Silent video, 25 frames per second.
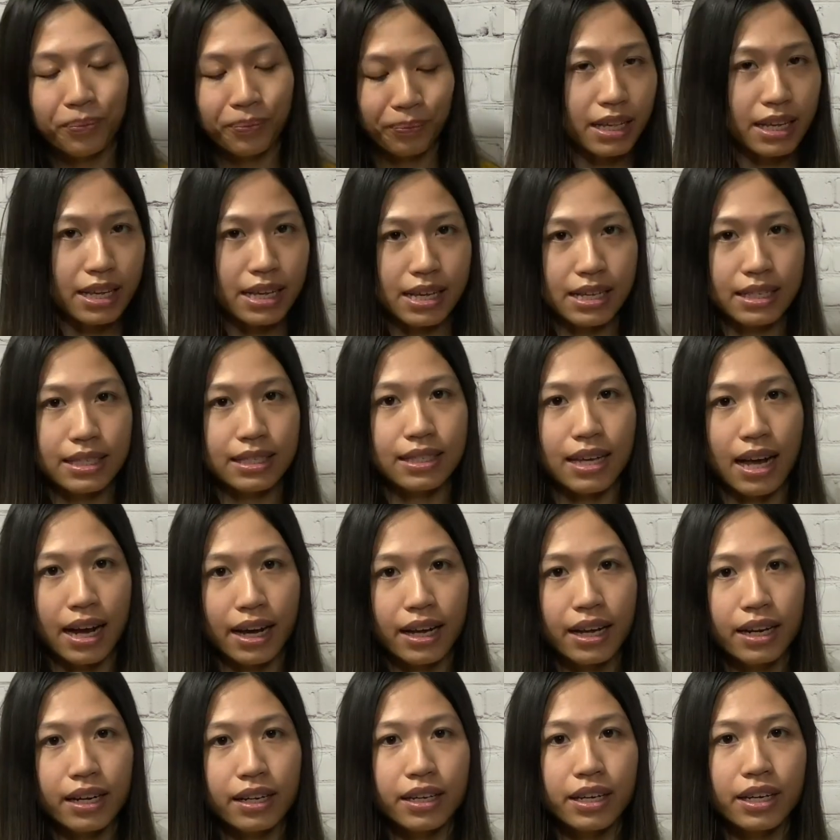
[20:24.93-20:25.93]
The
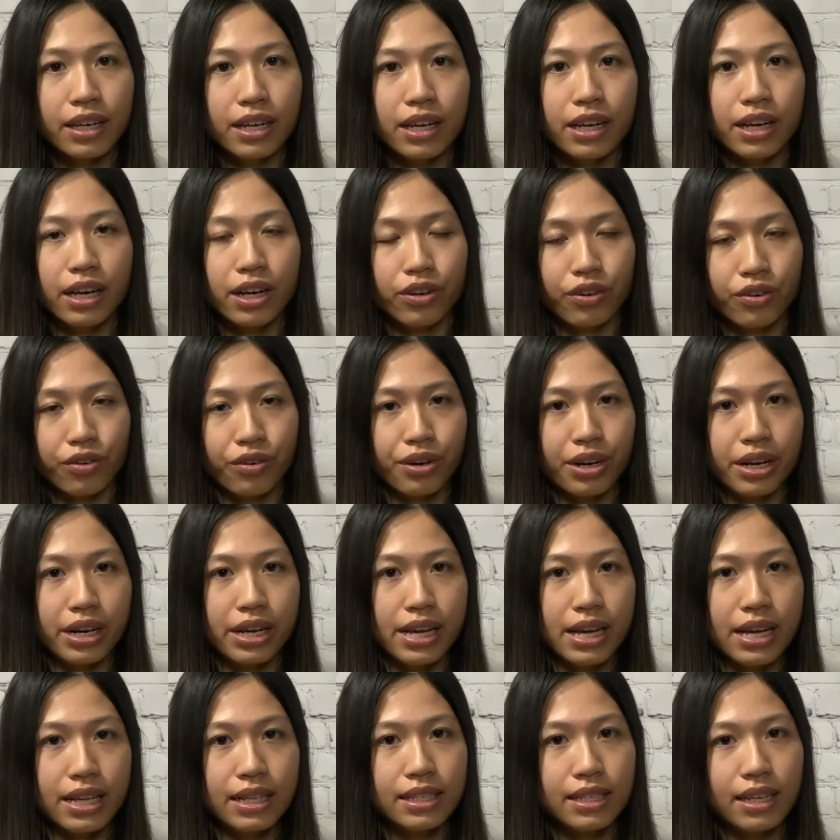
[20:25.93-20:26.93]
second key
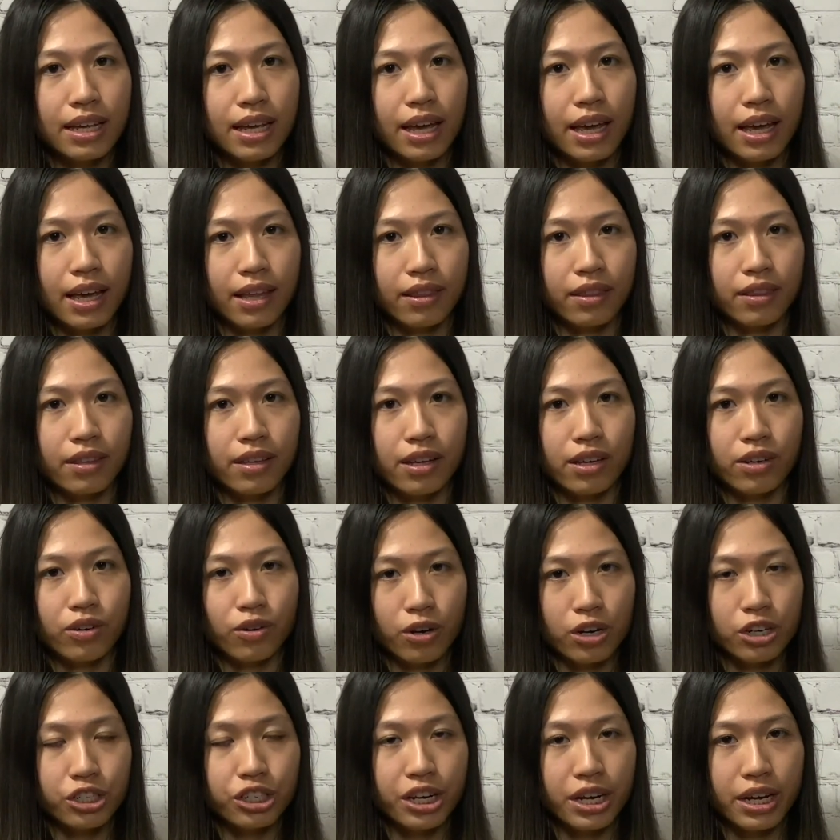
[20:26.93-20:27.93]
ingredient in the
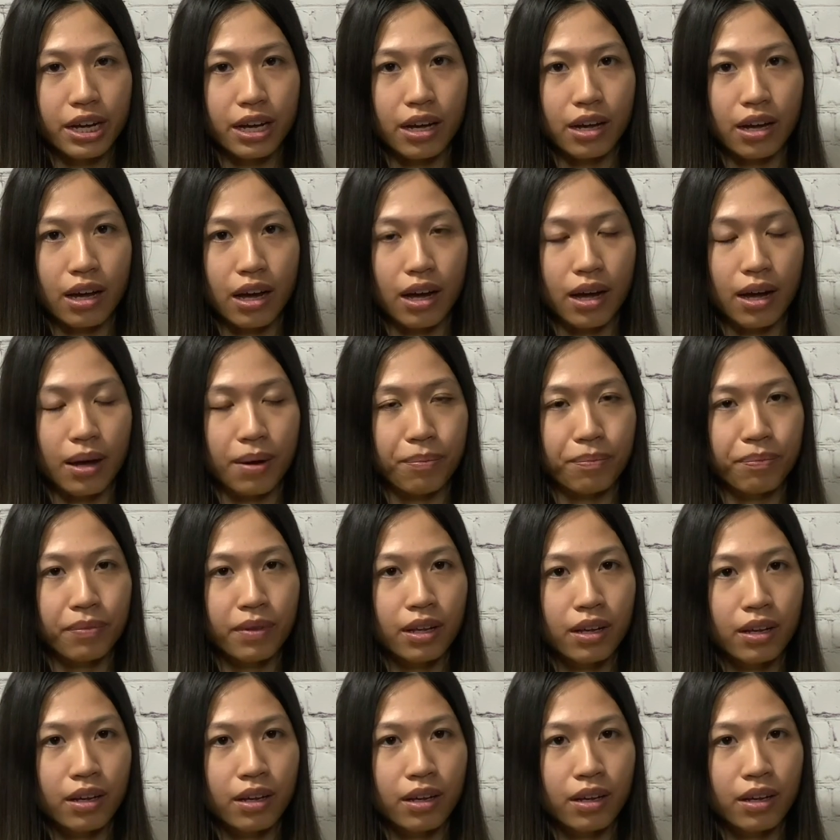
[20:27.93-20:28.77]
nourishing um,